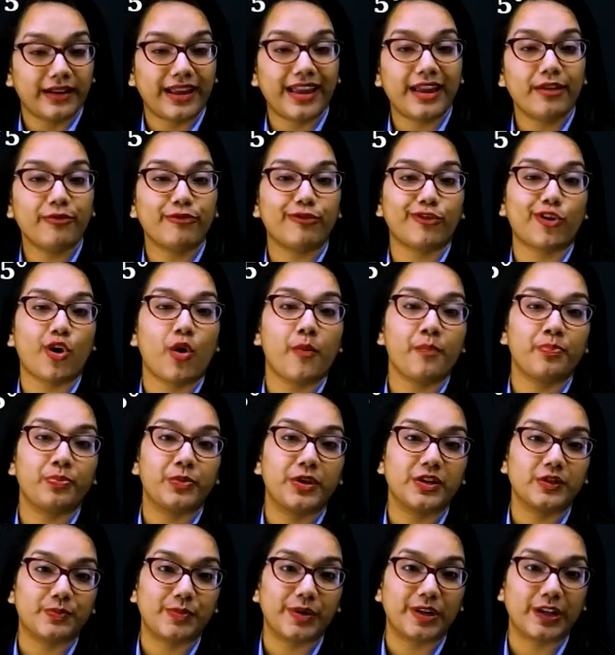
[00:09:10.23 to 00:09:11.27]
ray from
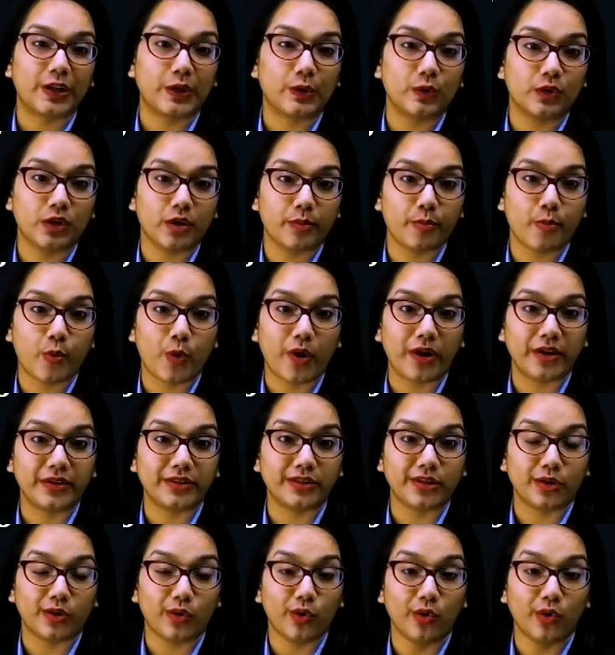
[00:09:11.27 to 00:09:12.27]
this particular point